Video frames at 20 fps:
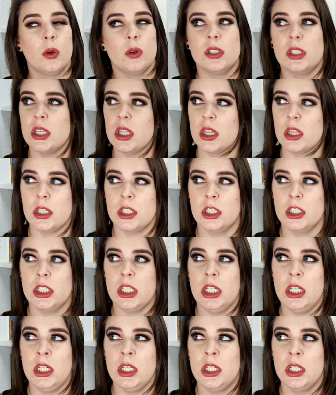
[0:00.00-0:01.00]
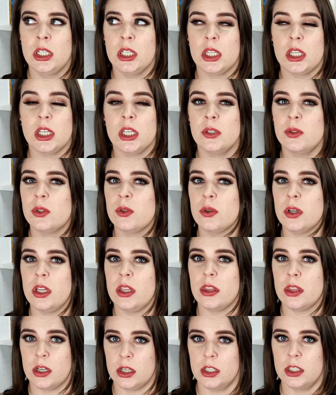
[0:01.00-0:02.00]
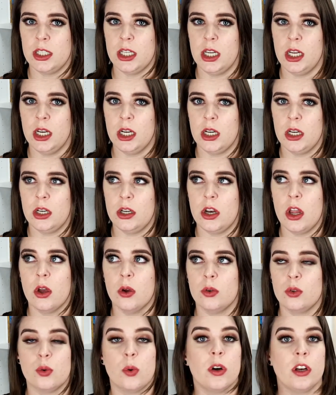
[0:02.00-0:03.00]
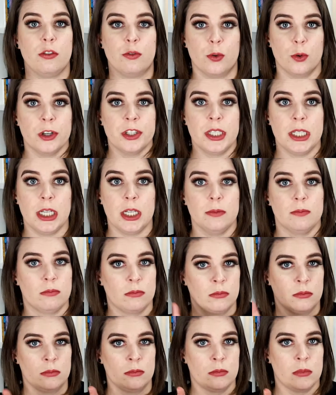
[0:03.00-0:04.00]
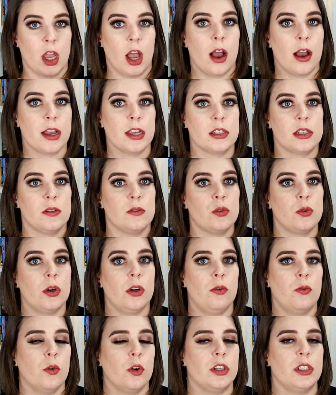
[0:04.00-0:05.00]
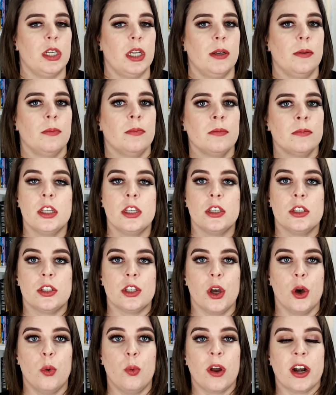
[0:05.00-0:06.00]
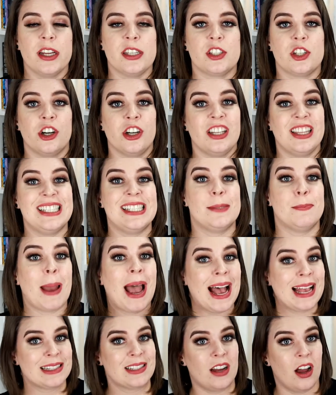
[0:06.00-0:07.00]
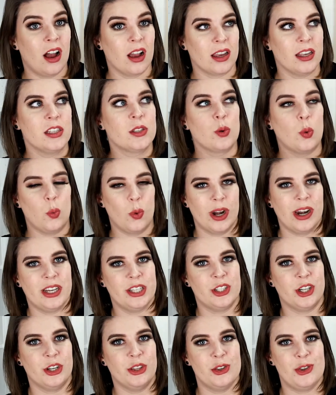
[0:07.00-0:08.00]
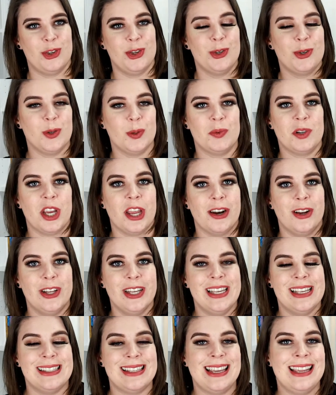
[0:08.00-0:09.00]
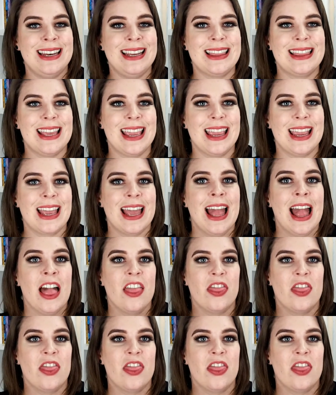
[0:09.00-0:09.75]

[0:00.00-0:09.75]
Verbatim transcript: was it 13? I think it was 2013. No, 2014. August of 2014. So what I started this past August when I started this YouTube channel is anything